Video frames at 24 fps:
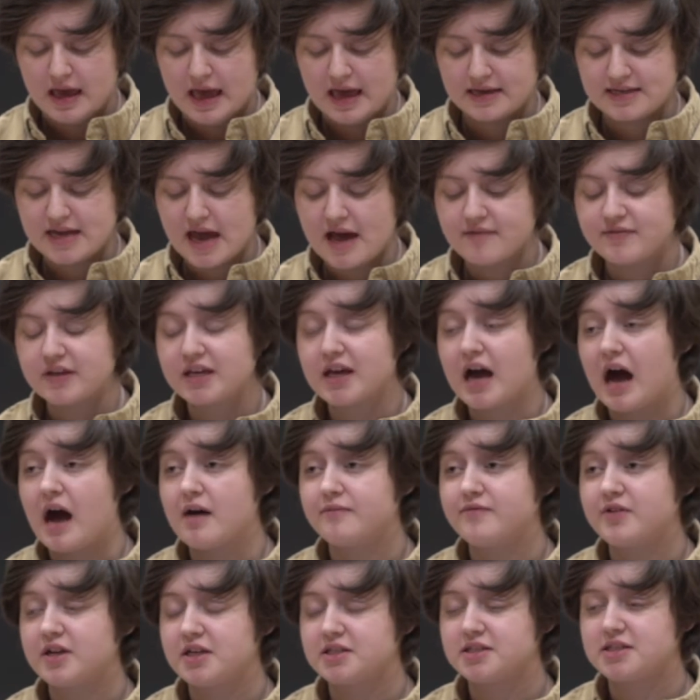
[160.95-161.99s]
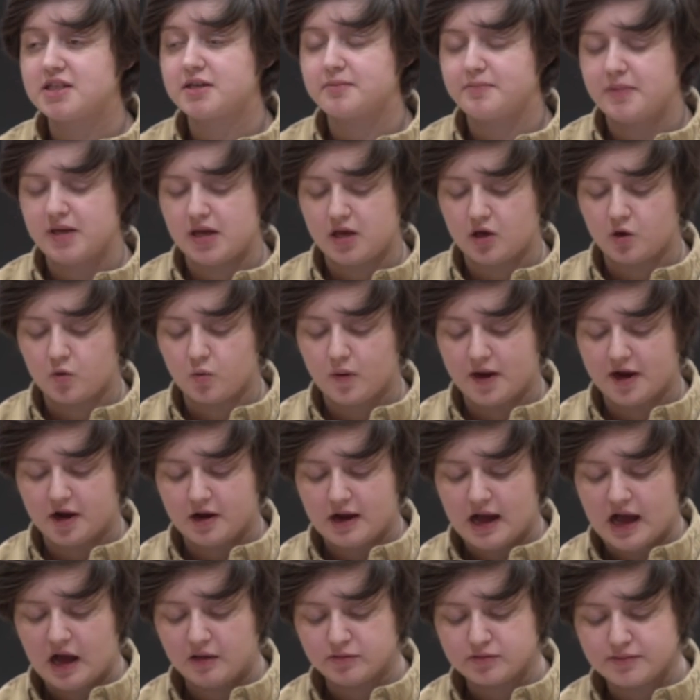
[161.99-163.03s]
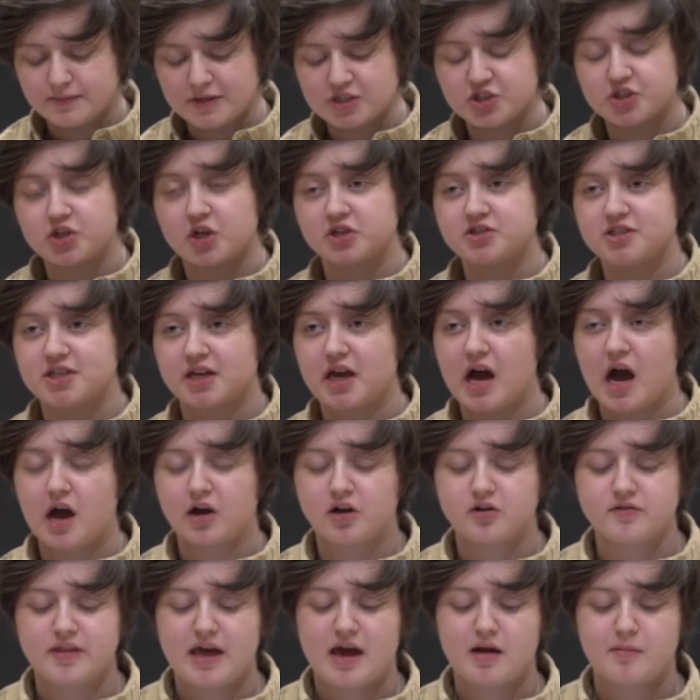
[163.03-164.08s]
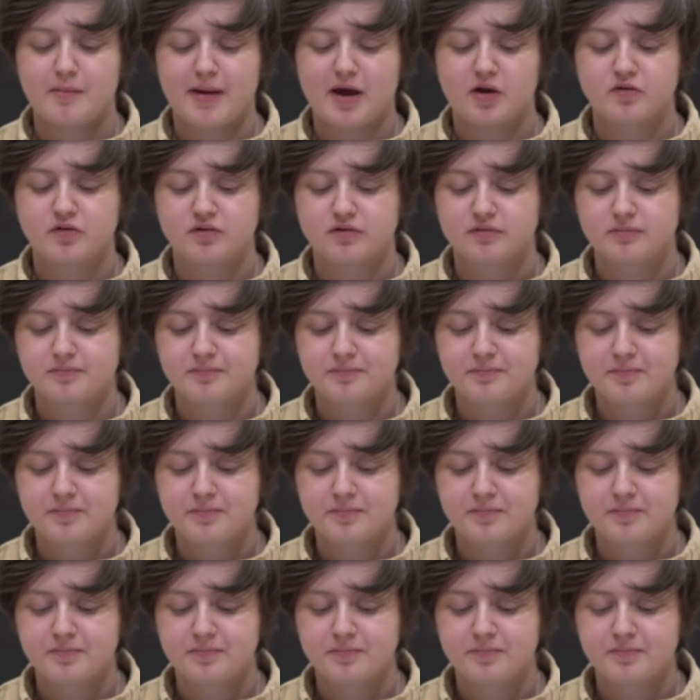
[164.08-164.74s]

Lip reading: and having confidence in being queer helped me start to conquer that mountain.